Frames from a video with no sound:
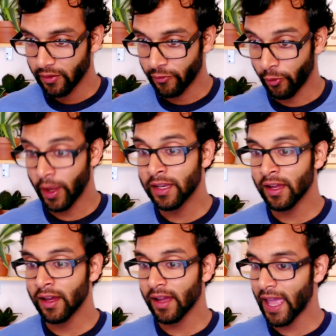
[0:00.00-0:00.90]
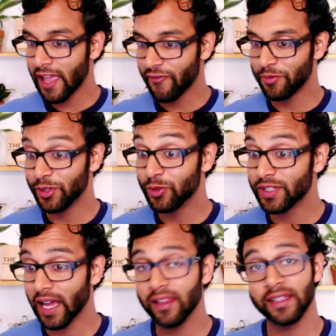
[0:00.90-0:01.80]
Virenda, hey, from New
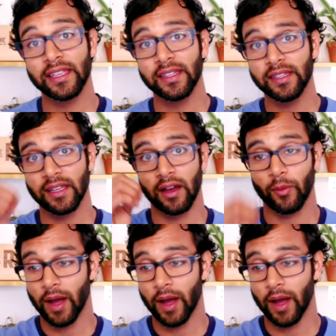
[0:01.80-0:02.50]
Delhi, India.